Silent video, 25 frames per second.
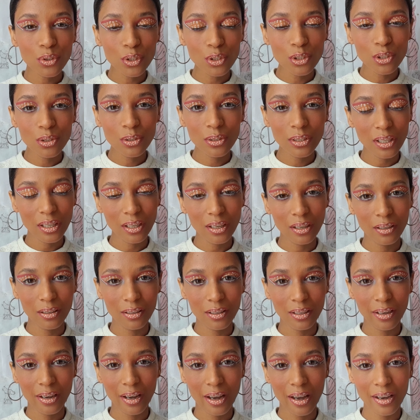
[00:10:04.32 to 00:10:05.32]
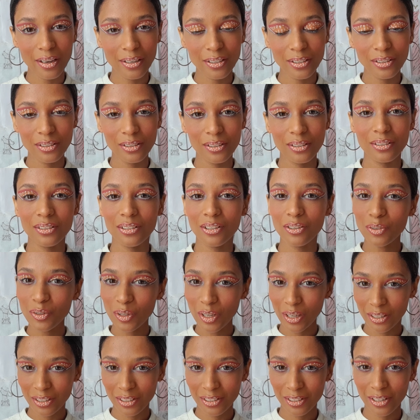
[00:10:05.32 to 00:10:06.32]
for tuning in guys. Till
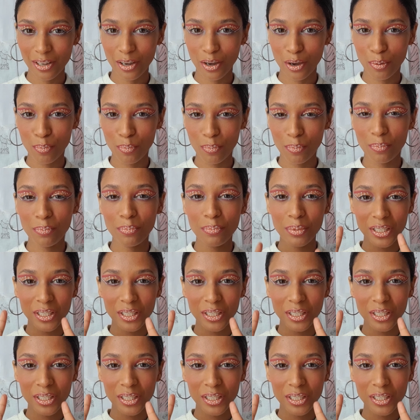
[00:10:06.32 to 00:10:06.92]
next time,